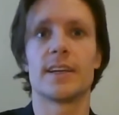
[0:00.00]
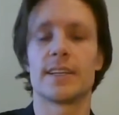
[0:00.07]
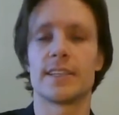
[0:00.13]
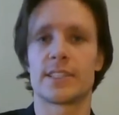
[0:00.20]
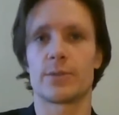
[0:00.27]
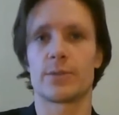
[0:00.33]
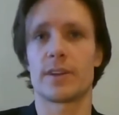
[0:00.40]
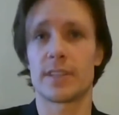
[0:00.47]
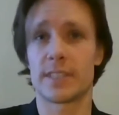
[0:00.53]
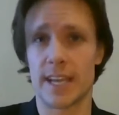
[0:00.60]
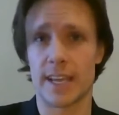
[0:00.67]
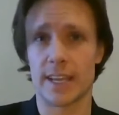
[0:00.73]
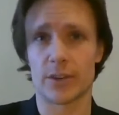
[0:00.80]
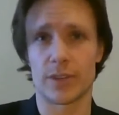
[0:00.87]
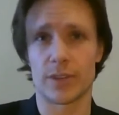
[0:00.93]
is to
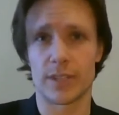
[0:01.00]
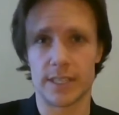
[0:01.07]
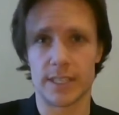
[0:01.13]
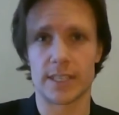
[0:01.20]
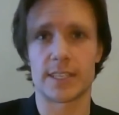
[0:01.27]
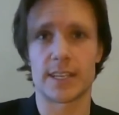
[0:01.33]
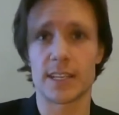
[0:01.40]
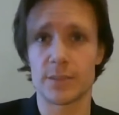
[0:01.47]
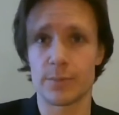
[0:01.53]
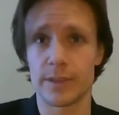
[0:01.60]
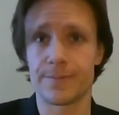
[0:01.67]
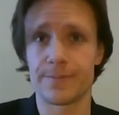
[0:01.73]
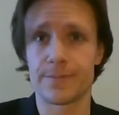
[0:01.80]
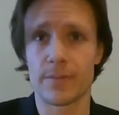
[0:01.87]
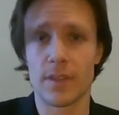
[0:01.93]
undertake a risk
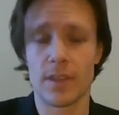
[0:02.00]
assessment.